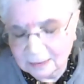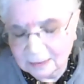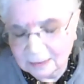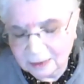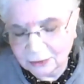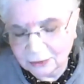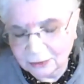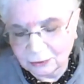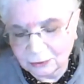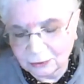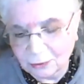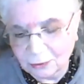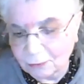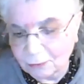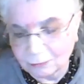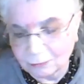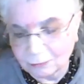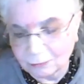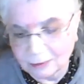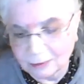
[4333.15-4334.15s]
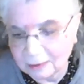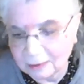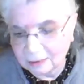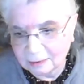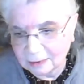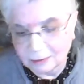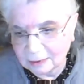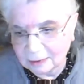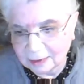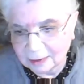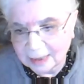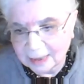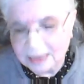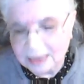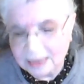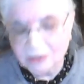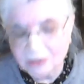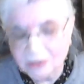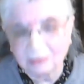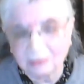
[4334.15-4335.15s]
you know,
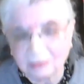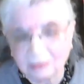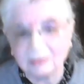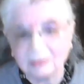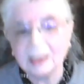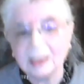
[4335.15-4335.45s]
later